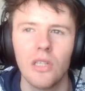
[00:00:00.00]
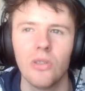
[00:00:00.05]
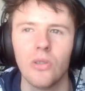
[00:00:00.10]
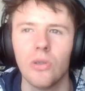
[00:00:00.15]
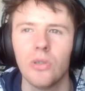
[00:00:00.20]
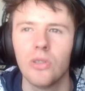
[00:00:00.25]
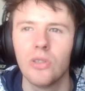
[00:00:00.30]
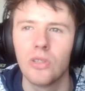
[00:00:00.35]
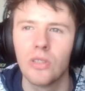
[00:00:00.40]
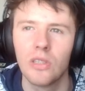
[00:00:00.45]

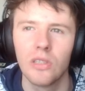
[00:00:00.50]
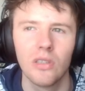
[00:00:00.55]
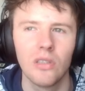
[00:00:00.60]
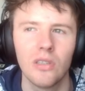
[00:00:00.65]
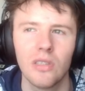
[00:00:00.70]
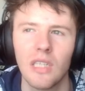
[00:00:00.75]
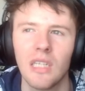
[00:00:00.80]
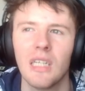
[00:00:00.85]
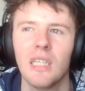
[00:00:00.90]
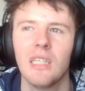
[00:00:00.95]
your Yu-Gi-Oh
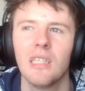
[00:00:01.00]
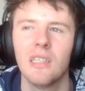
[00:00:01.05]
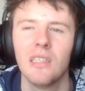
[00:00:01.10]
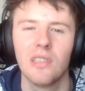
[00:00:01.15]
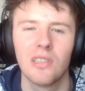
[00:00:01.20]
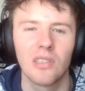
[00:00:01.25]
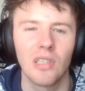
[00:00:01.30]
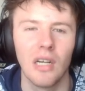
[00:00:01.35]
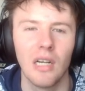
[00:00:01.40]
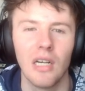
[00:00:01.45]

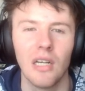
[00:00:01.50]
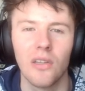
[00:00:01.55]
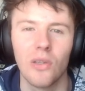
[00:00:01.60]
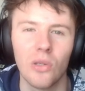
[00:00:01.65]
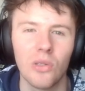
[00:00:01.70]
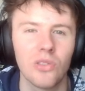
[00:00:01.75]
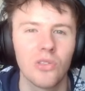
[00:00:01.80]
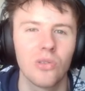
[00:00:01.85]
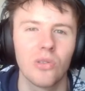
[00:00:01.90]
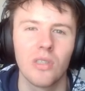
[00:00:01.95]
days,
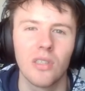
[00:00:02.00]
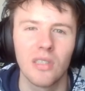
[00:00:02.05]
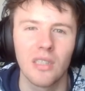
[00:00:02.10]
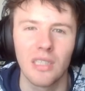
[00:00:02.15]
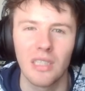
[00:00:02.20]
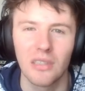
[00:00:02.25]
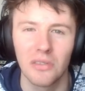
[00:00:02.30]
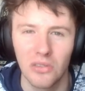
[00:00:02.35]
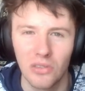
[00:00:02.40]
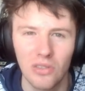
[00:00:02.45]
those sort of
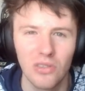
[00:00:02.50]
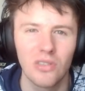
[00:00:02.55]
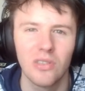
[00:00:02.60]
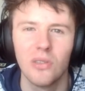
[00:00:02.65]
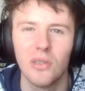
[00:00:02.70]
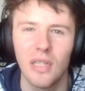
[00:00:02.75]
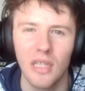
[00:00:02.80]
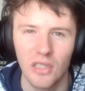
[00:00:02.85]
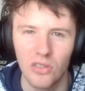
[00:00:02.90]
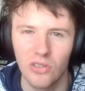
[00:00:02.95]
things. Those
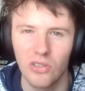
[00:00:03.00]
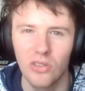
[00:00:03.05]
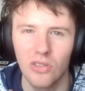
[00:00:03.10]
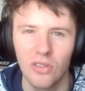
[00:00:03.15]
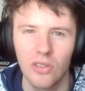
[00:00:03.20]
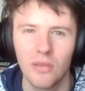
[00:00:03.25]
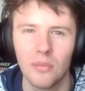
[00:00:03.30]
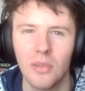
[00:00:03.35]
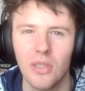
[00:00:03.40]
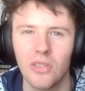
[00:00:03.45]
little extra
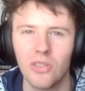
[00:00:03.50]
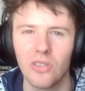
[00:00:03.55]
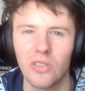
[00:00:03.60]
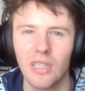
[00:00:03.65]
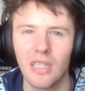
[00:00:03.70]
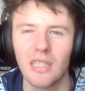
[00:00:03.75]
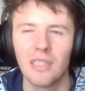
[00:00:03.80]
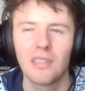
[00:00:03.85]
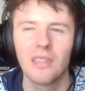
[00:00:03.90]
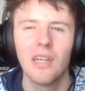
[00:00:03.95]
tournaments you
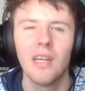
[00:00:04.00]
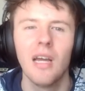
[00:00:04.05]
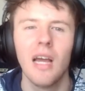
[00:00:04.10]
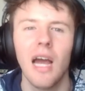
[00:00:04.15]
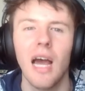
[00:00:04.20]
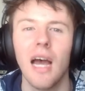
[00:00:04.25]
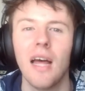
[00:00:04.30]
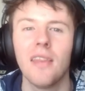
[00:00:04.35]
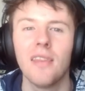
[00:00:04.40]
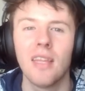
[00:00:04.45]
get.
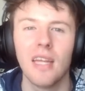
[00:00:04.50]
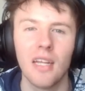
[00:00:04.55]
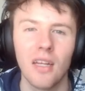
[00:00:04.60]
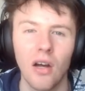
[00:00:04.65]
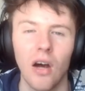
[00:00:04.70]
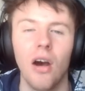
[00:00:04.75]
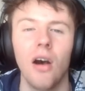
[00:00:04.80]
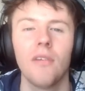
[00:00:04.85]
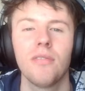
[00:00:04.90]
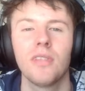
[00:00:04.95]
And then
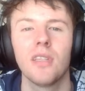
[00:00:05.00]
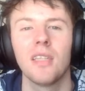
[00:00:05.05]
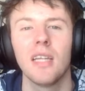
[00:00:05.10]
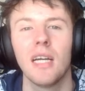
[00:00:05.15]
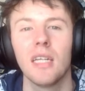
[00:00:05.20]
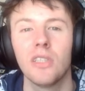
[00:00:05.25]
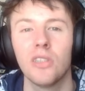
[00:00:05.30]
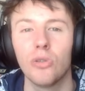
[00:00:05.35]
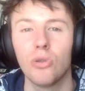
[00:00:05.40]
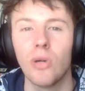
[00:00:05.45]
after
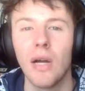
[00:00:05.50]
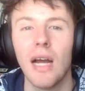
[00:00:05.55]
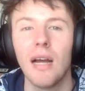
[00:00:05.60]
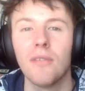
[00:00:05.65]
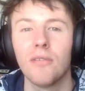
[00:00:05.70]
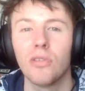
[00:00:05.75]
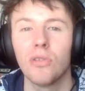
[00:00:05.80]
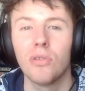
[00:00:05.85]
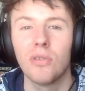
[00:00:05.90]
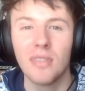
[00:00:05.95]
that, you'll
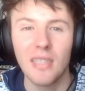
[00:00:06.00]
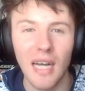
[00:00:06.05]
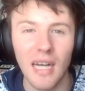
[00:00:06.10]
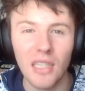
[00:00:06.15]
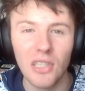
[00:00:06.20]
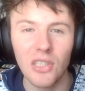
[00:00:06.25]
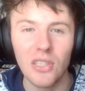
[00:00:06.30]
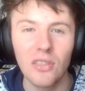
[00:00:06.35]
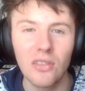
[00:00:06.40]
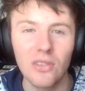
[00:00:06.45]
have your
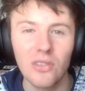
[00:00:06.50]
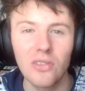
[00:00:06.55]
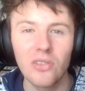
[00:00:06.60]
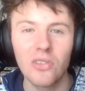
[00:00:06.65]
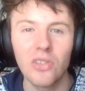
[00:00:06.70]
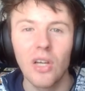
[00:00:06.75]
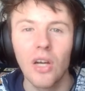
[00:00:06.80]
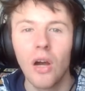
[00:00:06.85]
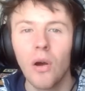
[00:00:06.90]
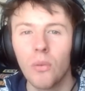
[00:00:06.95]

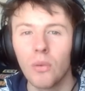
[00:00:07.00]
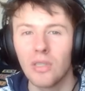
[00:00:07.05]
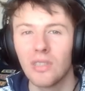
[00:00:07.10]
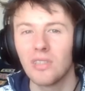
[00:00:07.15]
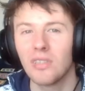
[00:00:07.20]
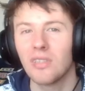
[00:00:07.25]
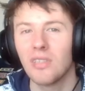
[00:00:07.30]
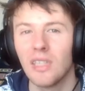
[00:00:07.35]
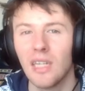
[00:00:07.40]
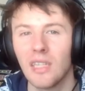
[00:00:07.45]
nationals, which
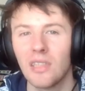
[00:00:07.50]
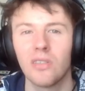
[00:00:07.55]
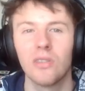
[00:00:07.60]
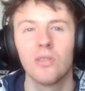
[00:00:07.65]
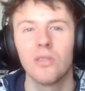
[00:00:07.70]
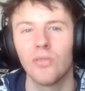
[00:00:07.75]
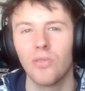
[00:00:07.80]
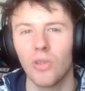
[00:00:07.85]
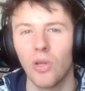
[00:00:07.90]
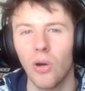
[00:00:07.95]
is the
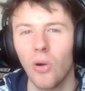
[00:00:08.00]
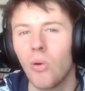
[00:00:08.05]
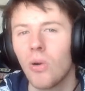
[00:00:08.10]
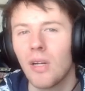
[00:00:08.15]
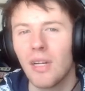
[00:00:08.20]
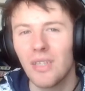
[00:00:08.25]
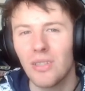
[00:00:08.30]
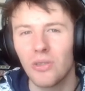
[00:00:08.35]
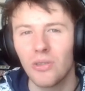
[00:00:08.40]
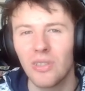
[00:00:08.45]
nationals for the whole
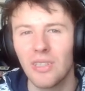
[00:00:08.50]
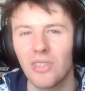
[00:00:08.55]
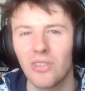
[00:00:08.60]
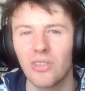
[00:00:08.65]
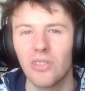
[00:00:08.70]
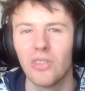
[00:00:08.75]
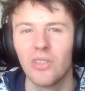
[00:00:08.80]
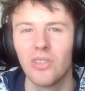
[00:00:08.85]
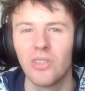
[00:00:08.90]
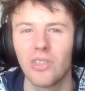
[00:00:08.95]
country.
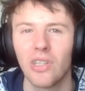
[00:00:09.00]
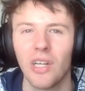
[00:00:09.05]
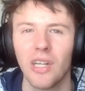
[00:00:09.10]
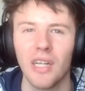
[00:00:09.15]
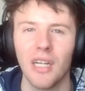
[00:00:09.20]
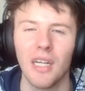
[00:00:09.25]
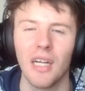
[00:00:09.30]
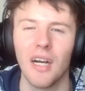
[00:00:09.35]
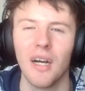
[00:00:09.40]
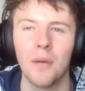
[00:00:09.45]
So
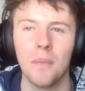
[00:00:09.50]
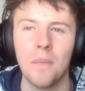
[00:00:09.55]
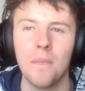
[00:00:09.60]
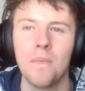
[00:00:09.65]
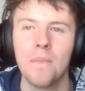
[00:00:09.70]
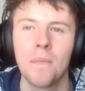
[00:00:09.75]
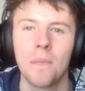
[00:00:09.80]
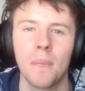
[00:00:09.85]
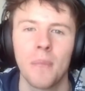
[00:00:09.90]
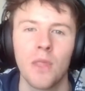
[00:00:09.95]
usually
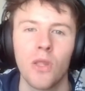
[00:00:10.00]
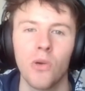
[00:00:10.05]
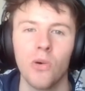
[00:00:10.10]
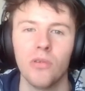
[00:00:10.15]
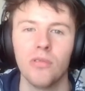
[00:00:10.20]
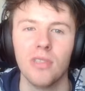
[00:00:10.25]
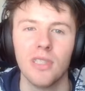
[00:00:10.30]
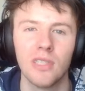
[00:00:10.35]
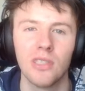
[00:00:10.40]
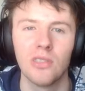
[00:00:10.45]

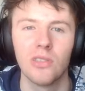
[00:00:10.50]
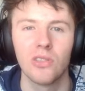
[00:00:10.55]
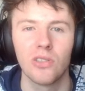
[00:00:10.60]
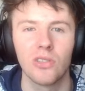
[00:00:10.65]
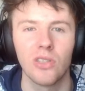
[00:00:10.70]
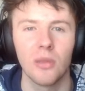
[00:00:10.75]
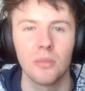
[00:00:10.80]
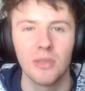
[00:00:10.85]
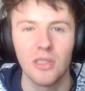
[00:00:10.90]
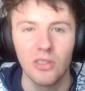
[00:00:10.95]
your regionals
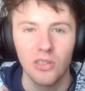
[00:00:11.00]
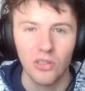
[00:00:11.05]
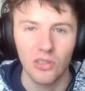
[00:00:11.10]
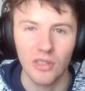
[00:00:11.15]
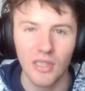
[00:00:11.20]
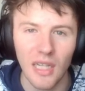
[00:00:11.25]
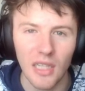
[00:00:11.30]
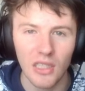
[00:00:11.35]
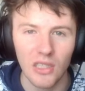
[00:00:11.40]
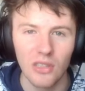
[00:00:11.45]
tops into your
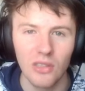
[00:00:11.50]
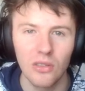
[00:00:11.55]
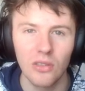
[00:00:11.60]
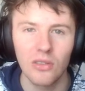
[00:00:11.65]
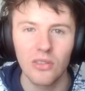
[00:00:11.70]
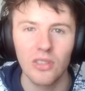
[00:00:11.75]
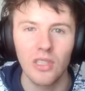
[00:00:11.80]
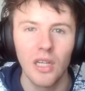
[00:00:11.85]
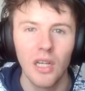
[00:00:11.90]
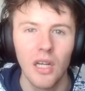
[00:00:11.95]

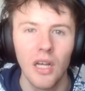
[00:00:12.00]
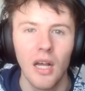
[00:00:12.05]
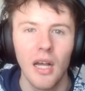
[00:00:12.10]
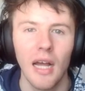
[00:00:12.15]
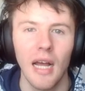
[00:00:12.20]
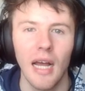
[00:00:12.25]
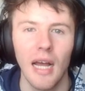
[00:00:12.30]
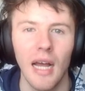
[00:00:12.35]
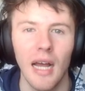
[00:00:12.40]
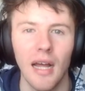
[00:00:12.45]
nationals,
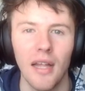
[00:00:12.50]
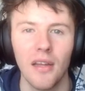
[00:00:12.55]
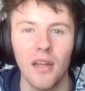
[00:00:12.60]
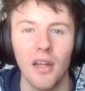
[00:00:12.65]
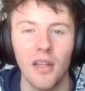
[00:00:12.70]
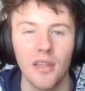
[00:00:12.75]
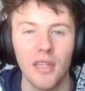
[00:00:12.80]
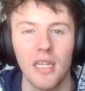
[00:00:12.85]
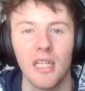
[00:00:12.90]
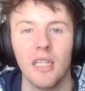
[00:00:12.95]
and
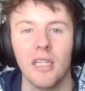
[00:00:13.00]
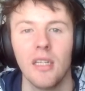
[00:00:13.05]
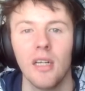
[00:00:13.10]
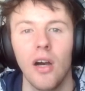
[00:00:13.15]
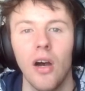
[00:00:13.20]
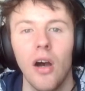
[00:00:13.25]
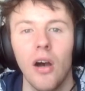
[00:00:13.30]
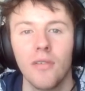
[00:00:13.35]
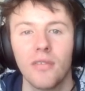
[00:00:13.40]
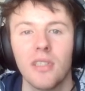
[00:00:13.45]
then
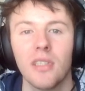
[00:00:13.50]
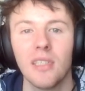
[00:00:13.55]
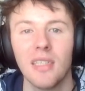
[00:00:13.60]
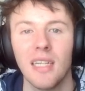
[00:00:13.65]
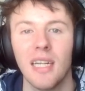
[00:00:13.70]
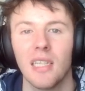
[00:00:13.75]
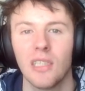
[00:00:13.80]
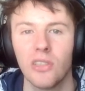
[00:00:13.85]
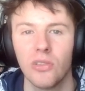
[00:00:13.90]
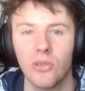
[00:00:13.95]
after the
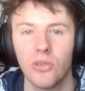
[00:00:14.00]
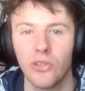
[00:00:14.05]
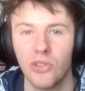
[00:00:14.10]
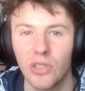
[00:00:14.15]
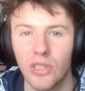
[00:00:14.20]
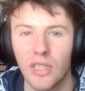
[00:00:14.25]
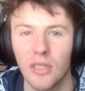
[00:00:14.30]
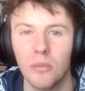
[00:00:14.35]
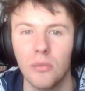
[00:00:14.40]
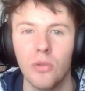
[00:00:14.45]
nationals
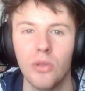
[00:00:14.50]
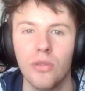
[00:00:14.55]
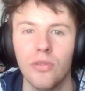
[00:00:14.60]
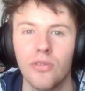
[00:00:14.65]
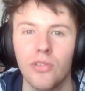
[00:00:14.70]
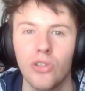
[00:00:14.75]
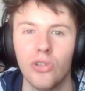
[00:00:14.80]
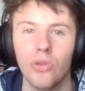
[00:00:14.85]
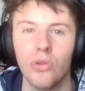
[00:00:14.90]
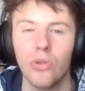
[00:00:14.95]
you can
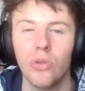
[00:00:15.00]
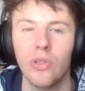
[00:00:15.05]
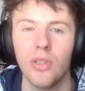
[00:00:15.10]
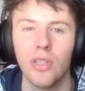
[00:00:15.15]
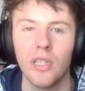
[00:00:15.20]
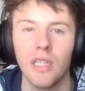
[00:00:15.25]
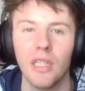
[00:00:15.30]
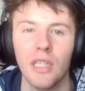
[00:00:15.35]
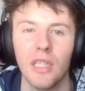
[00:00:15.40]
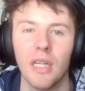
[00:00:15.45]
move to
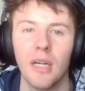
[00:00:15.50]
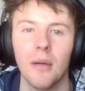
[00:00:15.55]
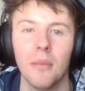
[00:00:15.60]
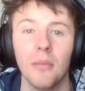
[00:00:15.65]
the